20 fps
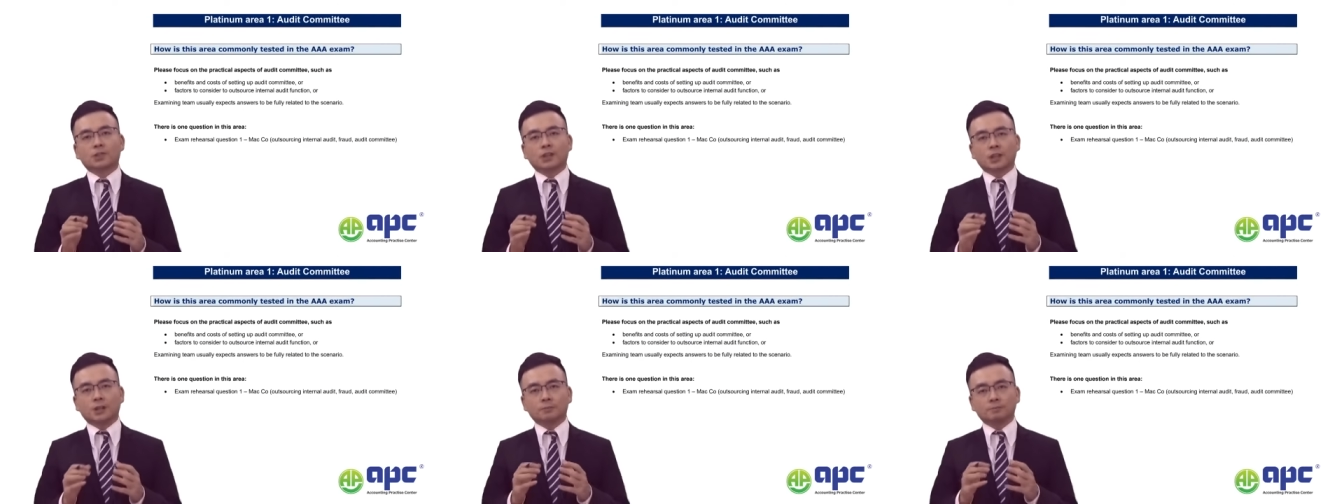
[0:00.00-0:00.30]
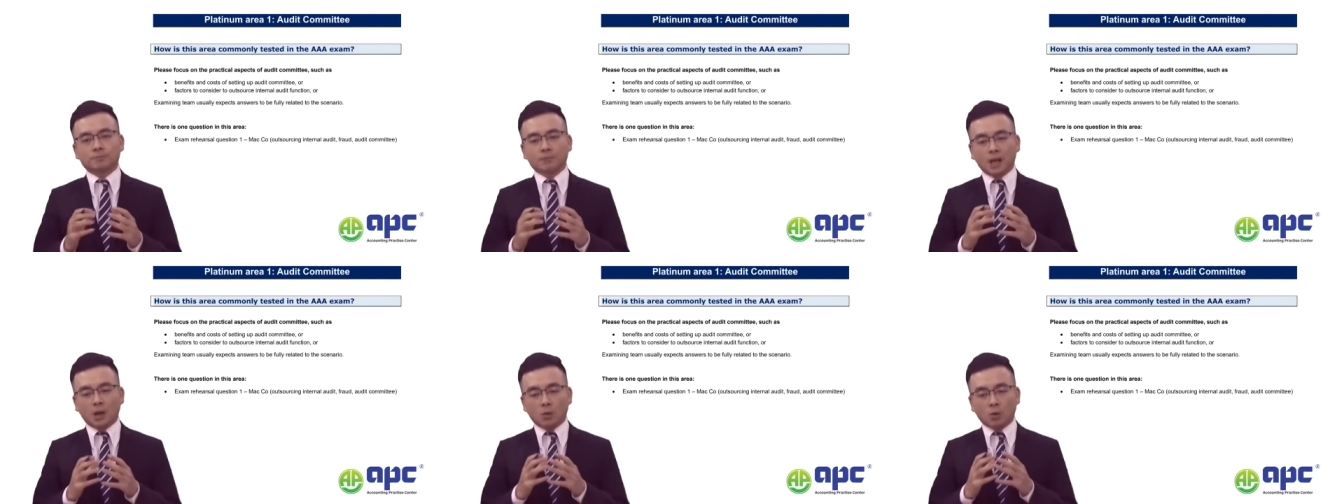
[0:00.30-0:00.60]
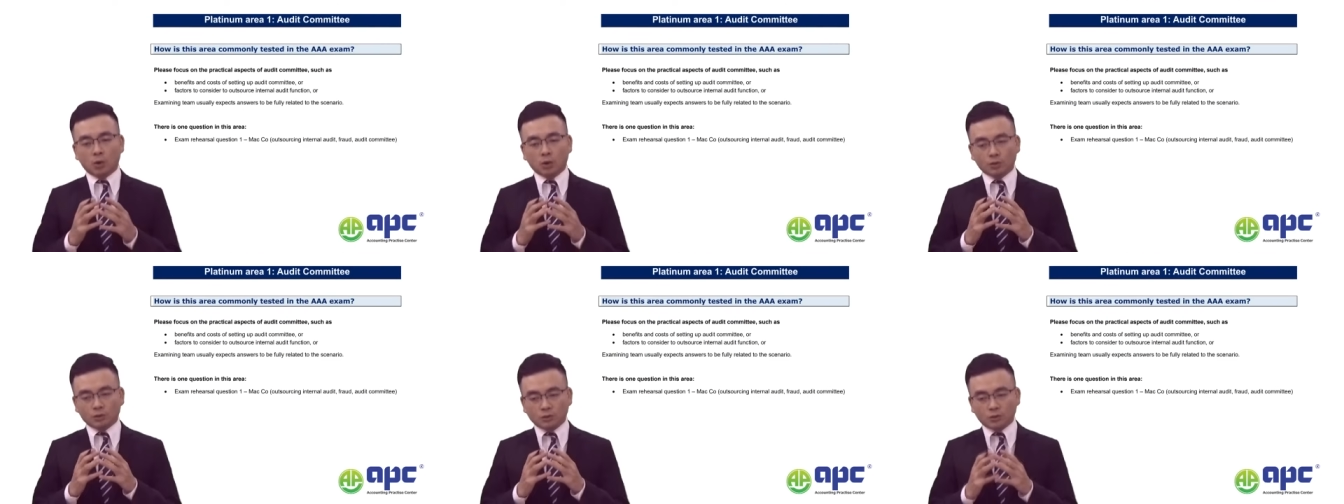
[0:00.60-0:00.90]
I
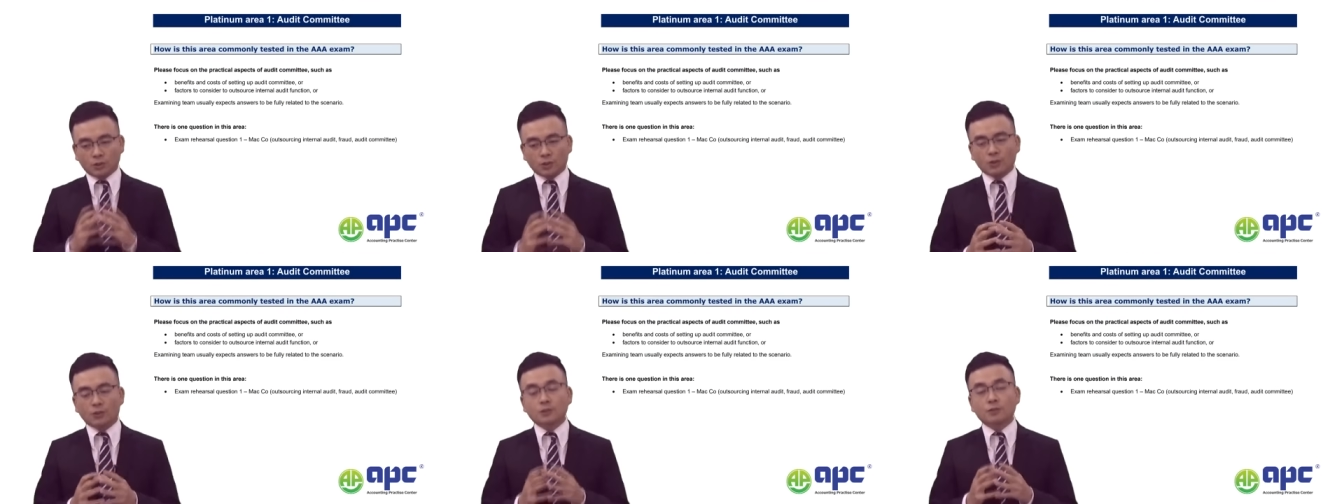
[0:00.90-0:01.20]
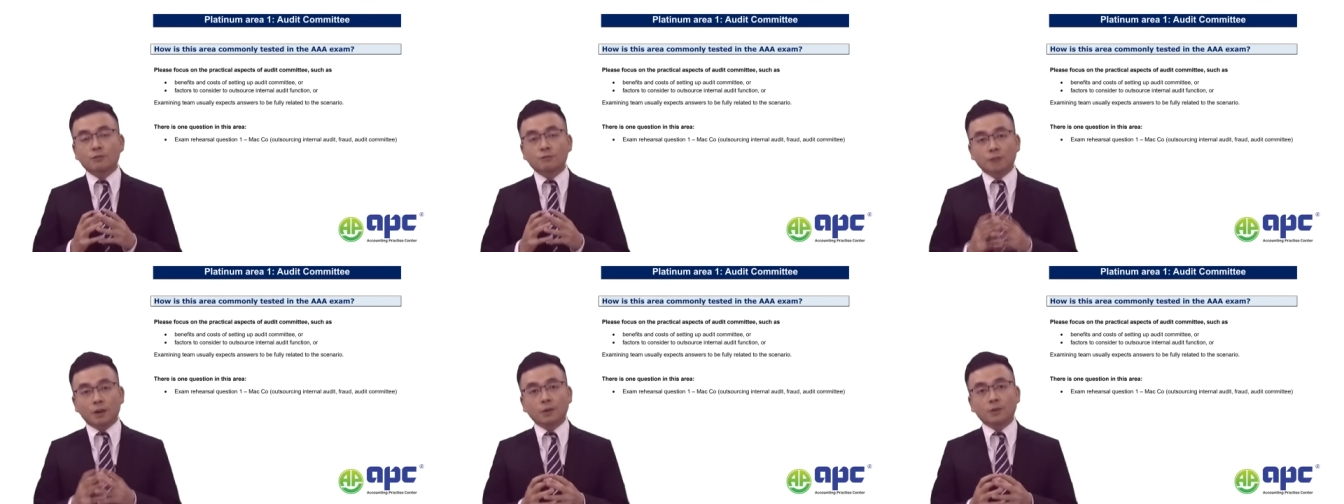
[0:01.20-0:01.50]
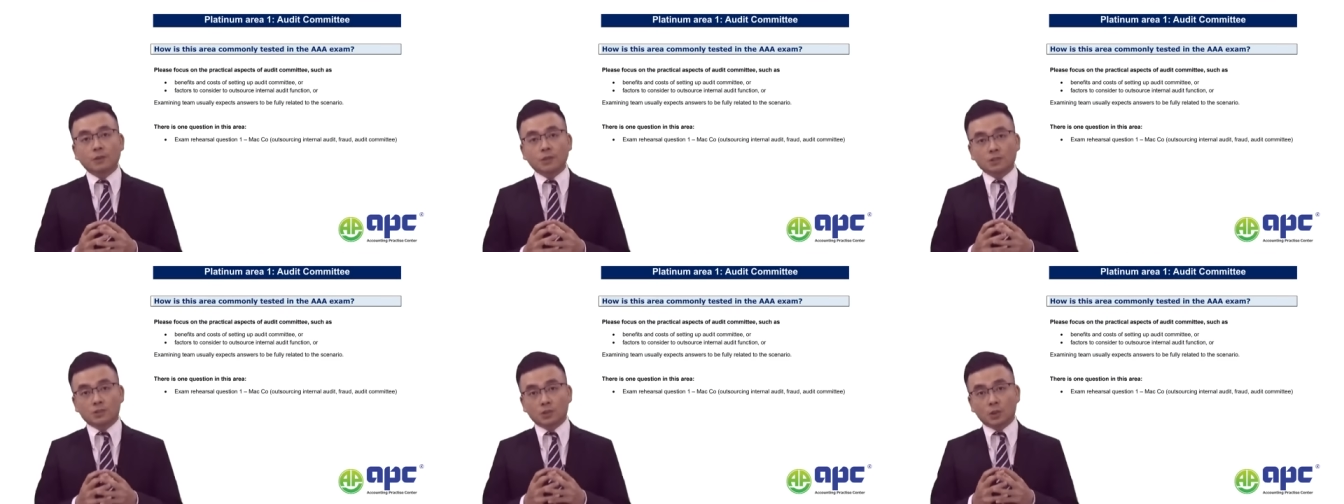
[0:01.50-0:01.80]
want you to
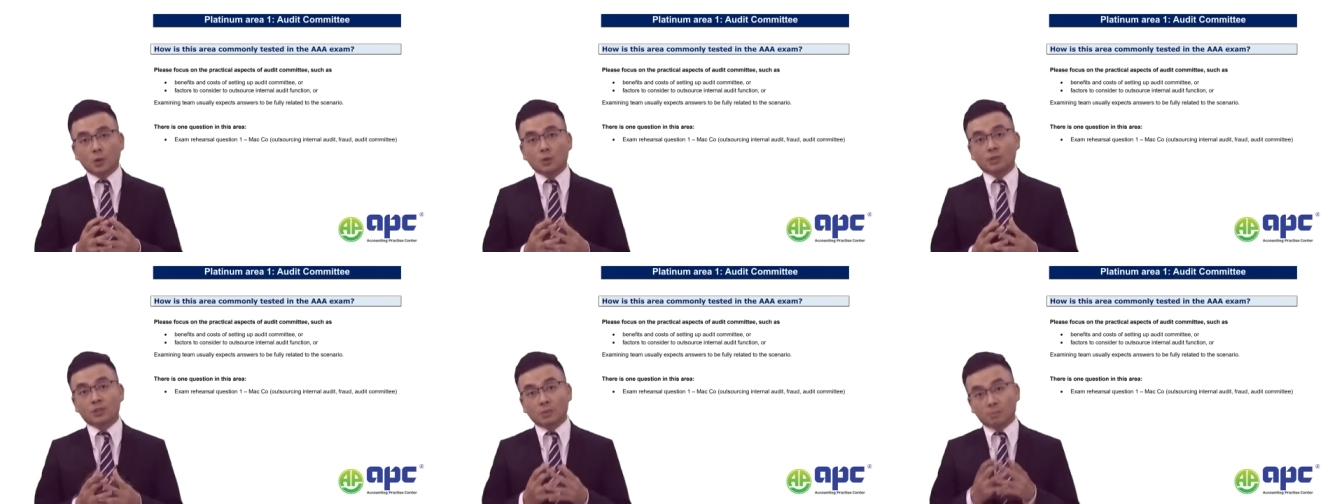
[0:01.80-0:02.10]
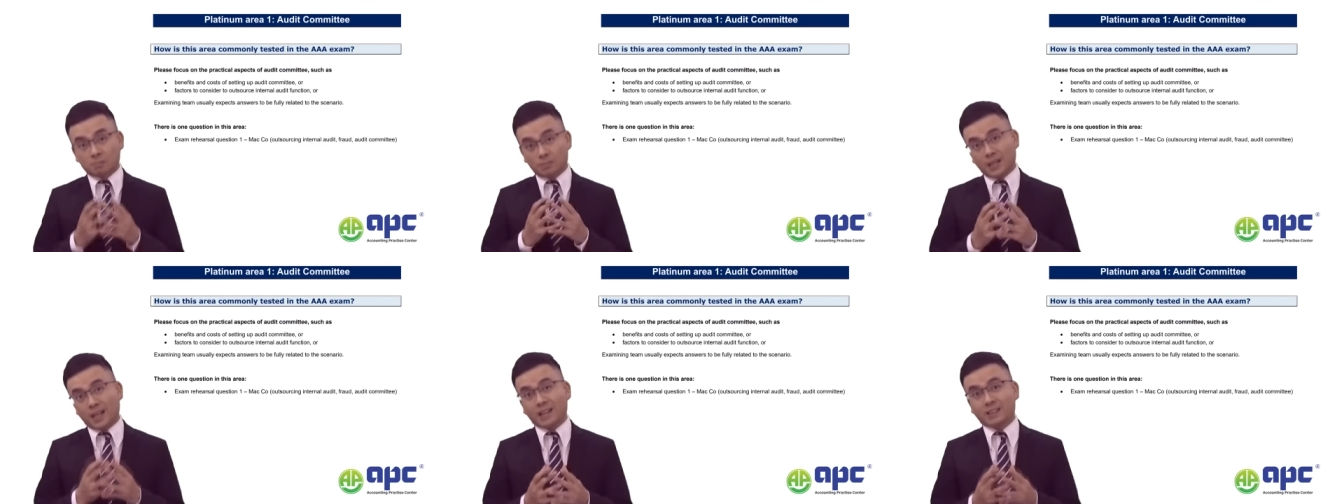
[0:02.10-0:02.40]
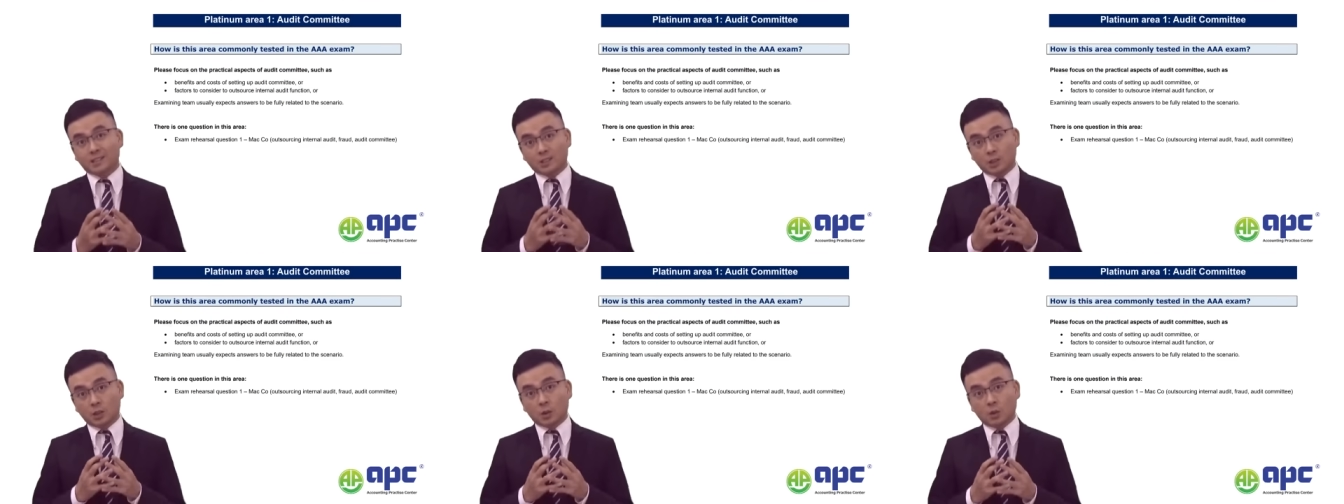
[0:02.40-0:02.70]
focus on the
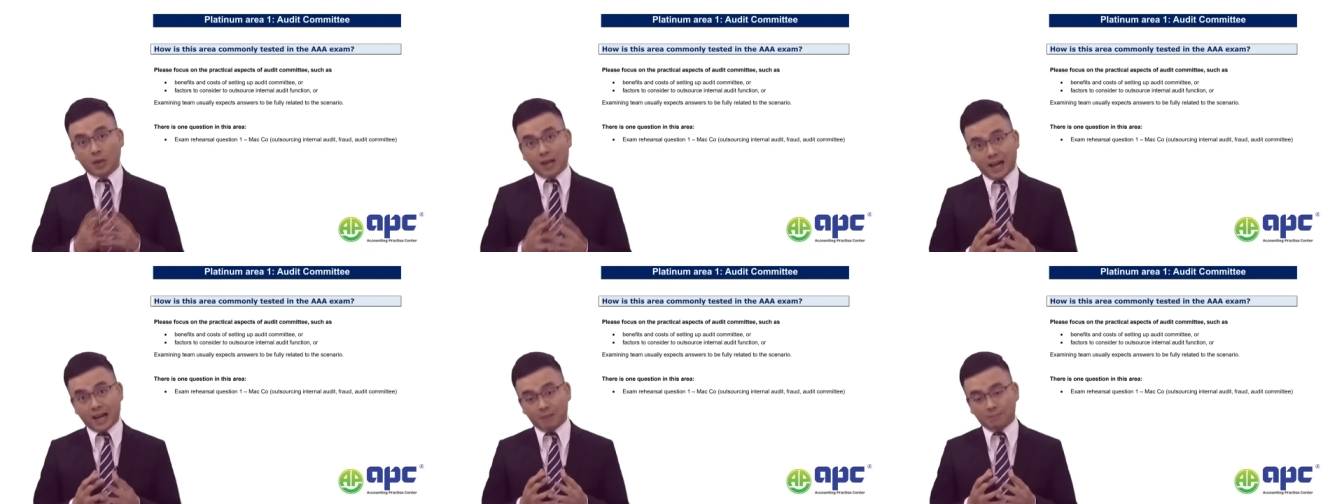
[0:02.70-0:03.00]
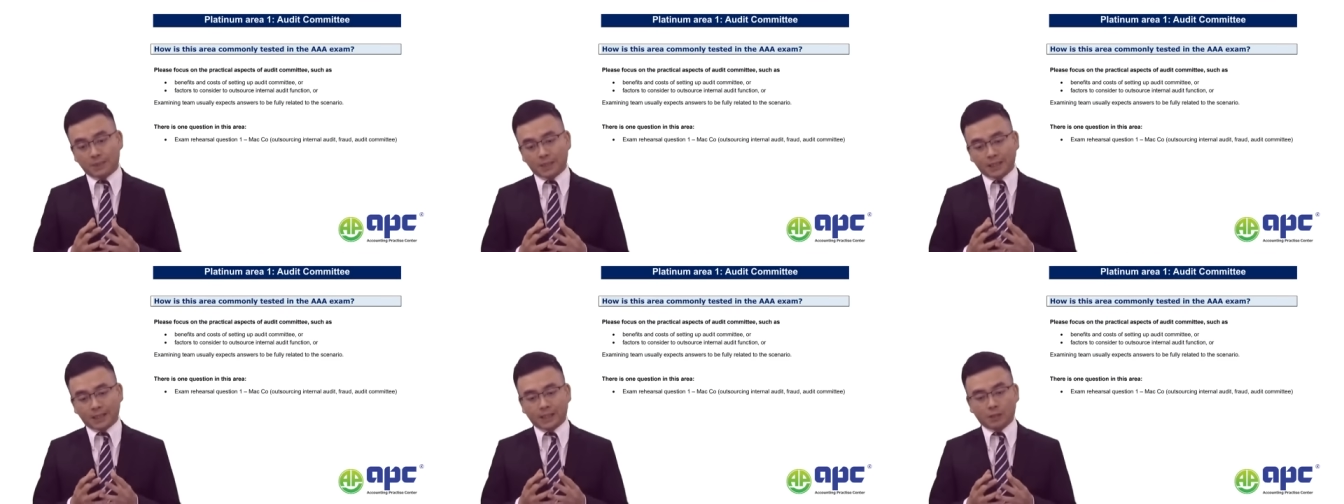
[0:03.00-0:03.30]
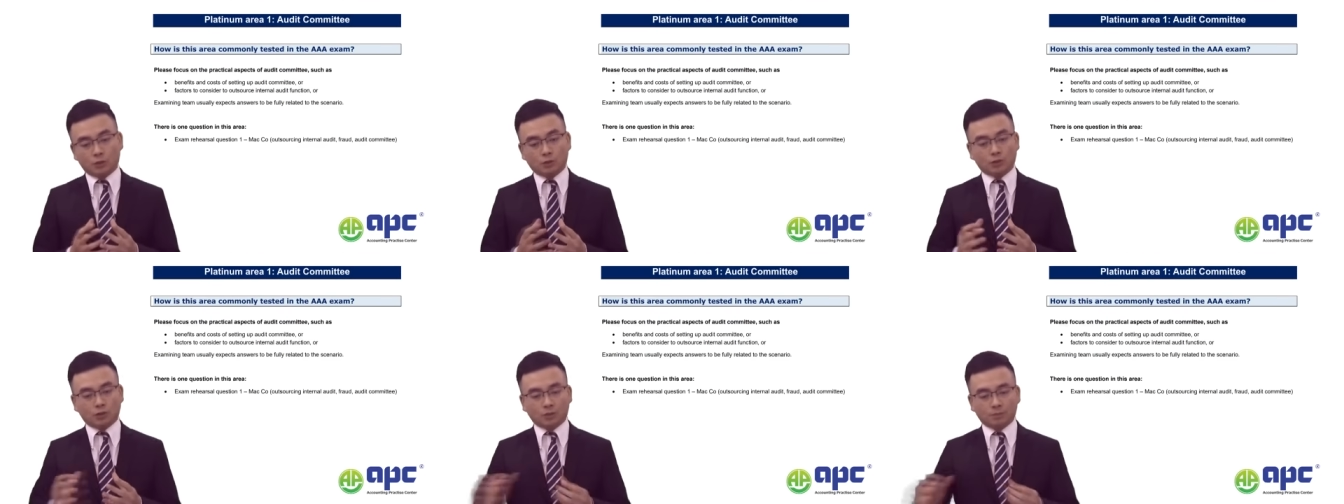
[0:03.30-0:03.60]
practical
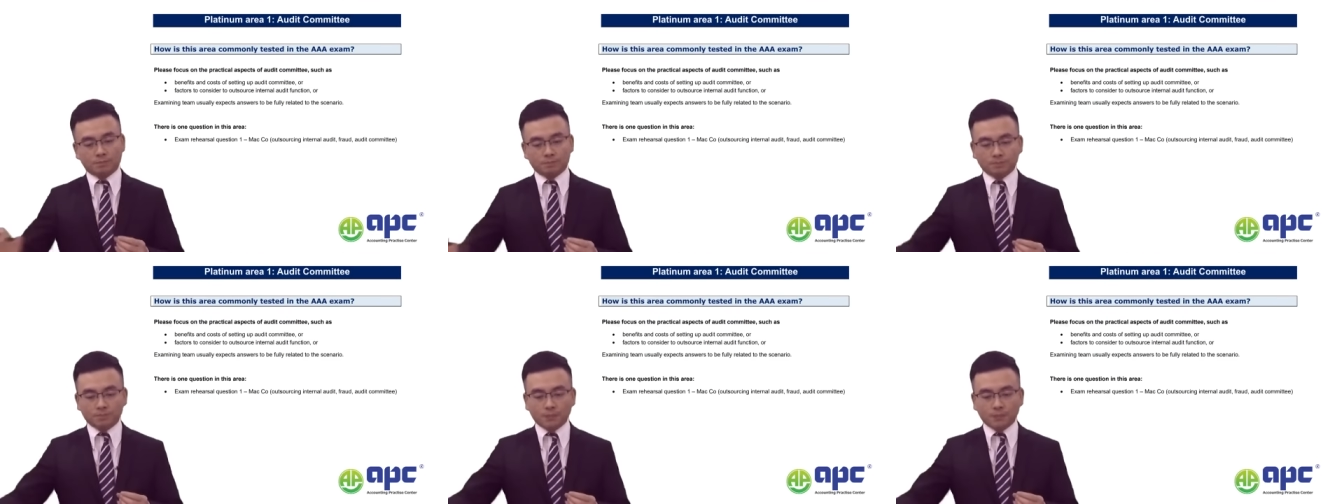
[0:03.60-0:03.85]
application.